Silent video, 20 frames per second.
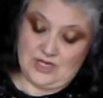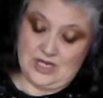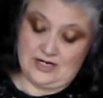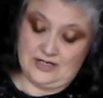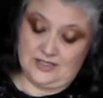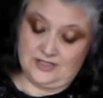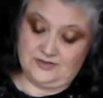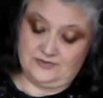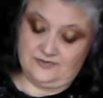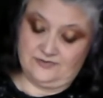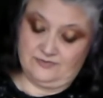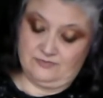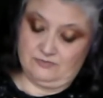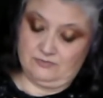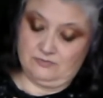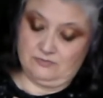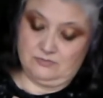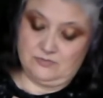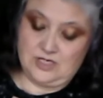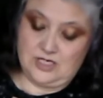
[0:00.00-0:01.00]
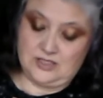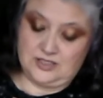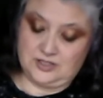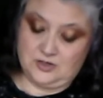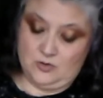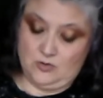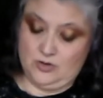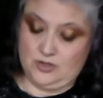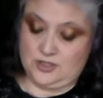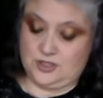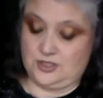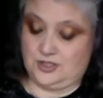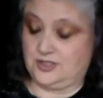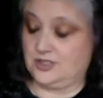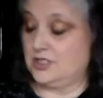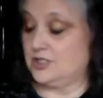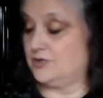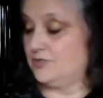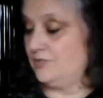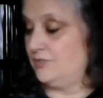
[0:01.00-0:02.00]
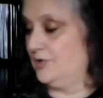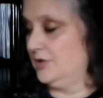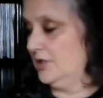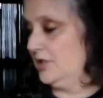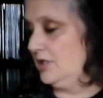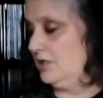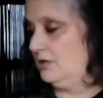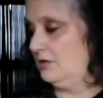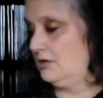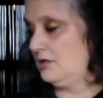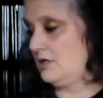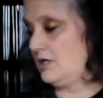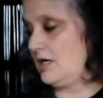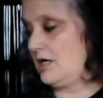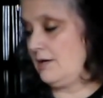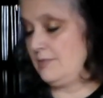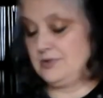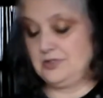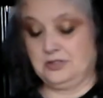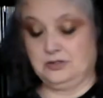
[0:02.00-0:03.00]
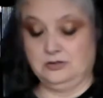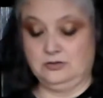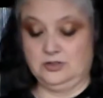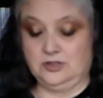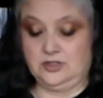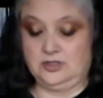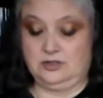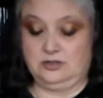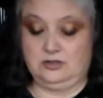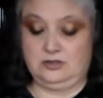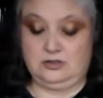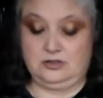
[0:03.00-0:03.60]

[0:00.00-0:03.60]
And it's it's gorgeous. It's really absolutely